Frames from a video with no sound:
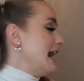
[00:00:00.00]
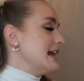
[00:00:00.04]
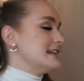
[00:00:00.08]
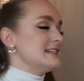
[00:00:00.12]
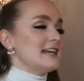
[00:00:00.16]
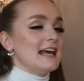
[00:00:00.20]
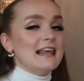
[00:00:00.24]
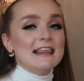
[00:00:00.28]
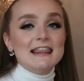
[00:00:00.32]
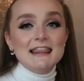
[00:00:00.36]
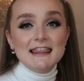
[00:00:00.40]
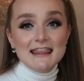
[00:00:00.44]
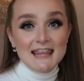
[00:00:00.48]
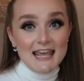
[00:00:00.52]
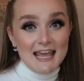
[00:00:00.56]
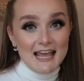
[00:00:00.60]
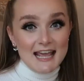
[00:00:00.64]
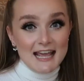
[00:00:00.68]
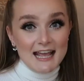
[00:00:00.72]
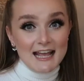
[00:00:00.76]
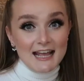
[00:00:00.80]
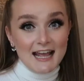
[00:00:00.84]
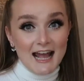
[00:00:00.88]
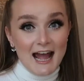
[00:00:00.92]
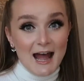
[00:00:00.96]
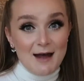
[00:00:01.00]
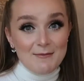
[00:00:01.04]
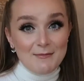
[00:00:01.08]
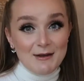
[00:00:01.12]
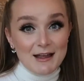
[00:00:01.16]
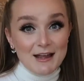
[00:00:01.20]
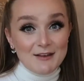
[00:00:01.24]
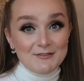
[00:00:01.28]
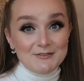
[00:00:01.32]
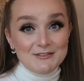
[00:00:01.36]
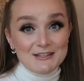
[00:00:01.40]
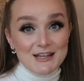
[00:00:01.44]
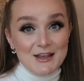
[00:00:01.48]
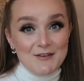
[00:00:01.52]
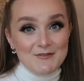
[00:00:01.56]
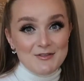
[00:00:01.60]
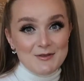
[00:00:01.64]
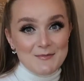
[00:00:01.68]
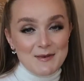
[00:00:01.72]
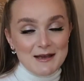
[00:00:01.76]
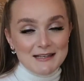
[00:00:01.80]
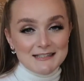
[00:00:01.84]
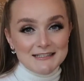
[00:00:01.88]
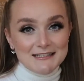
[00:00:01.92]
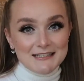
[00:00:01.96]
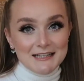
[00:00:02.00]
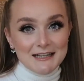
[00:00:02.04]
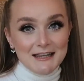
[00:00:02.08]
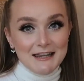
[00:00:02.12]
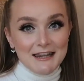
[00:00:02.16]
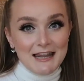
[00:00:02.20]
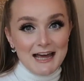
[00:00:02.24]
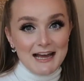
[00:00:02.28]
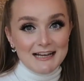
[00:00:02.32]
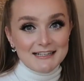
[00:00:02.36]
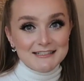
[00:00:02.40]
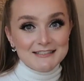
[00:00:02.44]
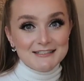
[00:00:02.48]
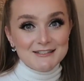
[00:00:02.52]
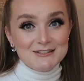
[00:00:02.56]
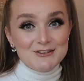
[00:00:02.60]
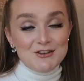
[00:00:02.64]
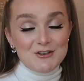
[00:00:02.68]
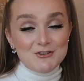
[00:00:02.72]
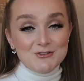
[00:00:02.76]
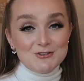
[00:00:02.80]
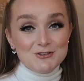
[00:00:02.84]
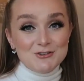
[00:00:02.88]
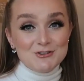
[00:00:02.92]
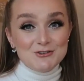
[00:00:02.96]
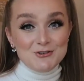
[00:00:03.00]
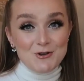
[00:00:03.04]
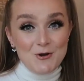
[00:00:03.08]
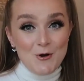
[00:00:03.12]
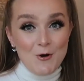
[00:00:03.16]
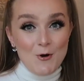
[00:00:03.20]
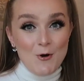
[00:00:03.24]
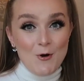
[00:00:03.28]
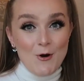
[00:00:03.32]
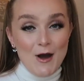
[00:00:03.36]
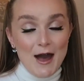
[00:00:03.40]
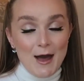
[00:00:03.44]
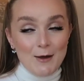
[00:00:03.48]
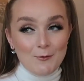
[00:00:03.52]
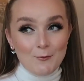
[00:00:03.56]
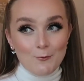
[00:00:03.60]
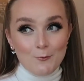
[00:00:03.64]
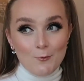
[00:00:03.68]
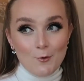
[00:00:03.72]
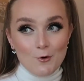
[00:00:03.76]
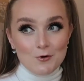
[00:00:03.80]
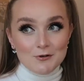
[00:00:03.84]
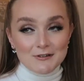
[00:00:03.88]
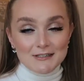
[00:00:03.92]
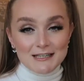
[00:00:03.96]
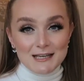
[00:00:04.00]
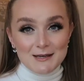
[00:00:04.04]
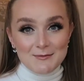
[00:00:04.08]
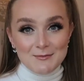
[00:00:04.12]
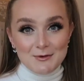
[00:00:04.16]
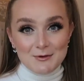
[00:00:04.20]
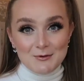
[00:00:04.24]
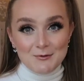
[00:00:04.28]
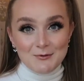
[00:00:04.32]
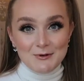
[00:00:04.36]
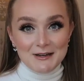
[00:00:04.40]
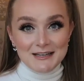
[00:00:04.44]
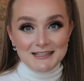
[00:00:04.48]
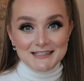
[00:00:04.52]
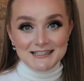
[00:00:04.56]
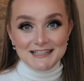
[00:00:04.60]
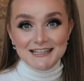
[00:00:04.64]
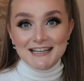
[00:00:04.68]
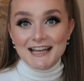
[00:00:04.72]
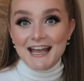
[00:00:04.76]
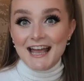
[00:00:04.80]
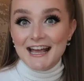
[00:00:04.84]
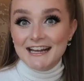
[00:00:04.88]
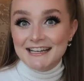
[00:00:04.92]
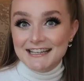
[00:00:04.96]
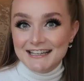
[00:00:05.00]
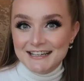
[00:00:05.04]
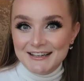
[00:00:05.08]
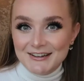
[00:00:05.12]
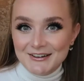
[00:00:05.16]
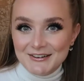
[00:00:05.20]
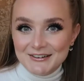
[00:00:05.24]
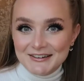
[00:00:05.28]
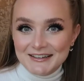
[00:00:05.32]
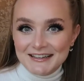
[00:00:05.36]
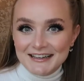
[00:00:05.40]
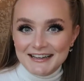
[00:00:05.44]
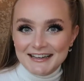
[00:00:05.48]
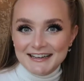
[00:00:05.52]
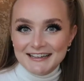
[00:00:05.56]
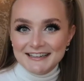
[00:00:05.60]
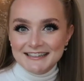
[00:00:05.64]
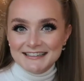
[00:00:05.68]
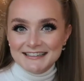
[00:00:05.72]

and I think I might have saved the best till last. So I won't keep you waiting any longer.